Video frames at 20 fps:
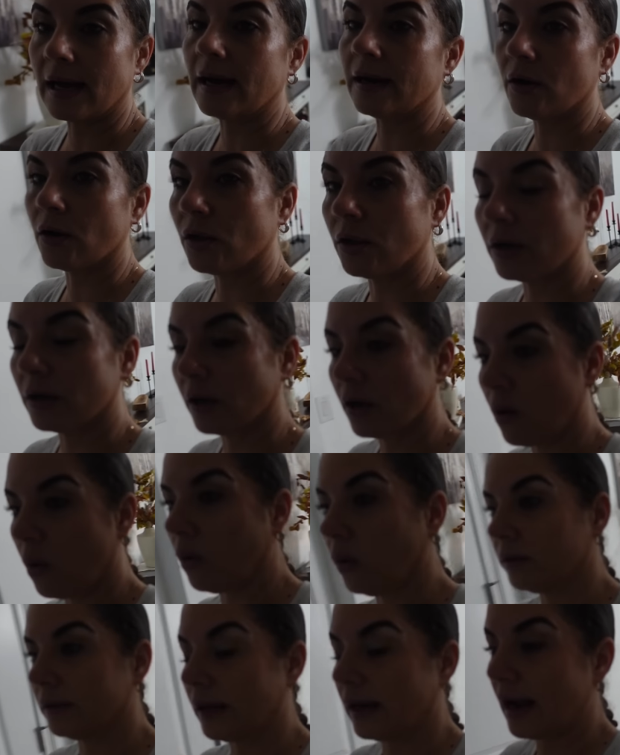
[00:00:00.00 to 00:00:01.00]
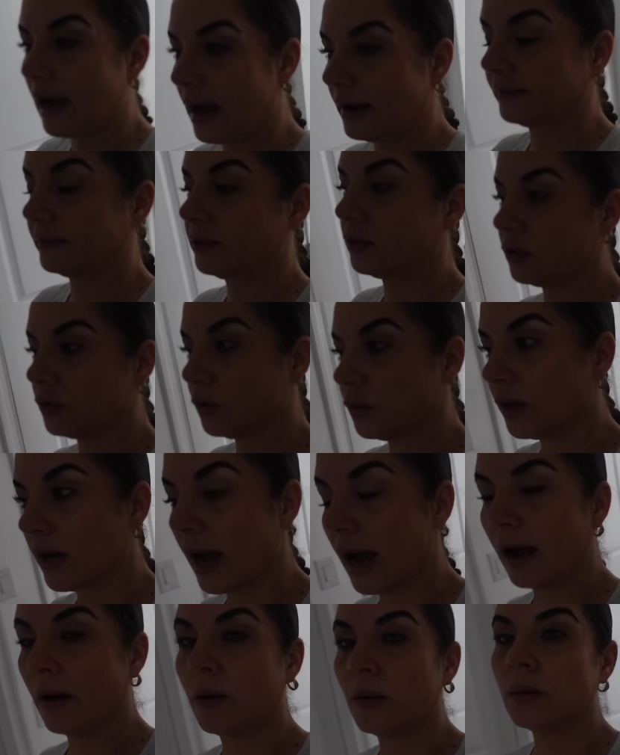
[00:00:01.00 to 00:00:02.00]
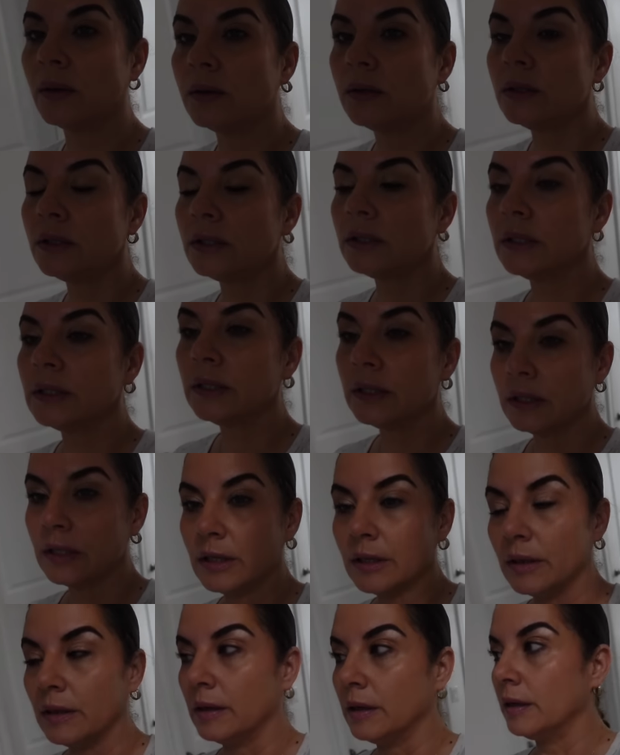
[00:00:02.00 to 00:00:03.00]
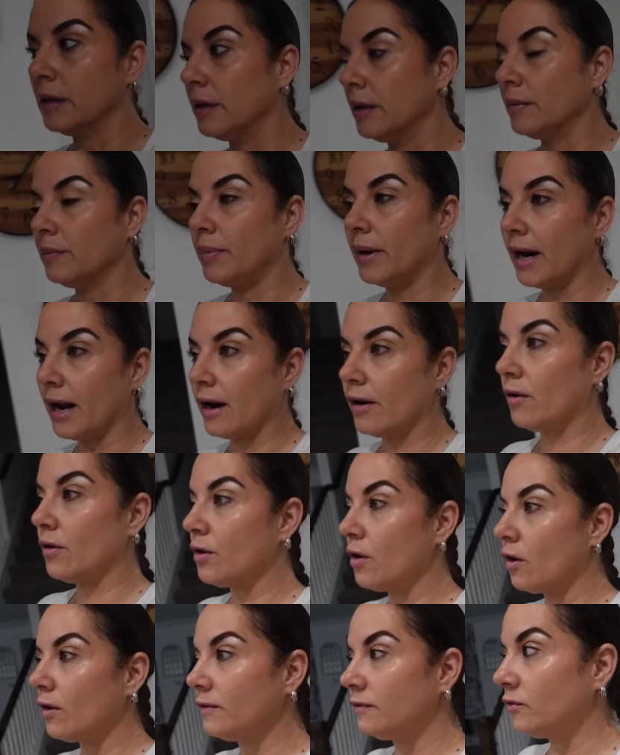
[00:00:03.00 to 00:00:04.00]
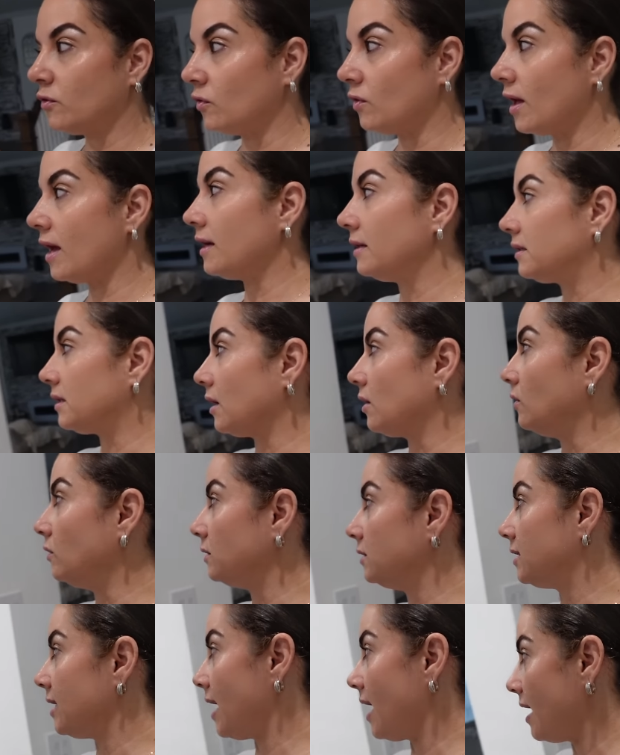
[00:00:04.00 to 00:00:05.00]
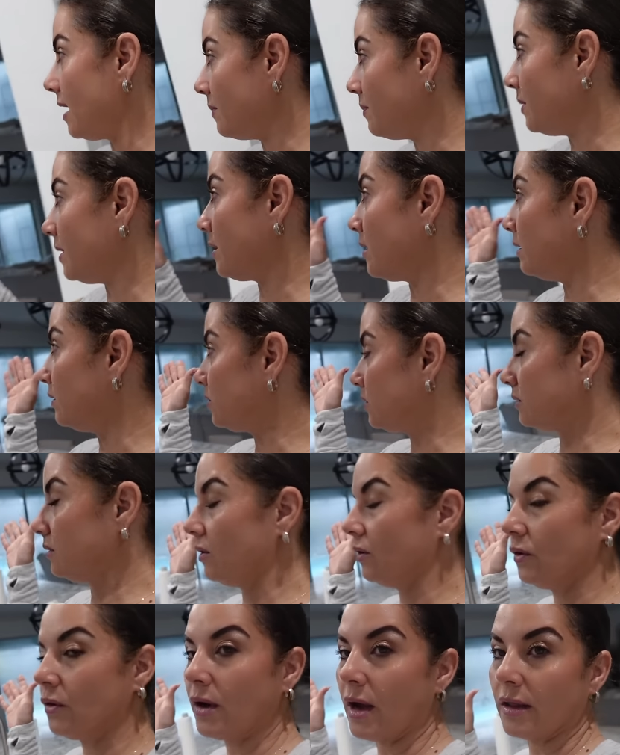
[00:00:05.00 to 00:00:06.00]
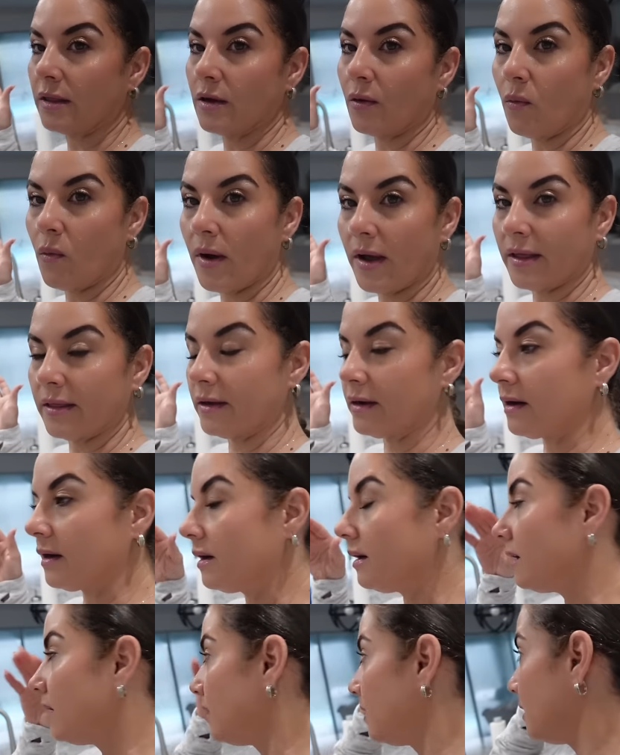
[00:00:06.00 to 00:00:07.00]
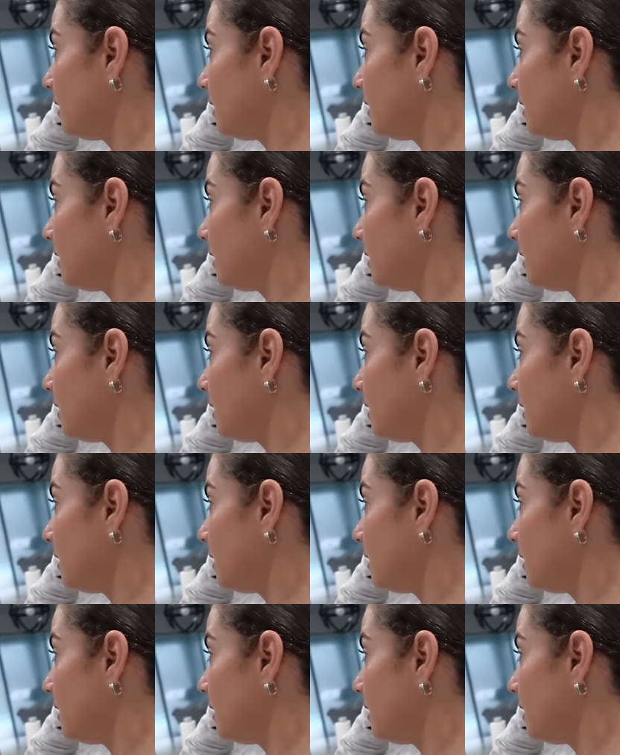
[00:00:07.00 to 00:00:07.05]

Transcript: another call that I have to do now. But I don't know if today is a good day because look at the weather.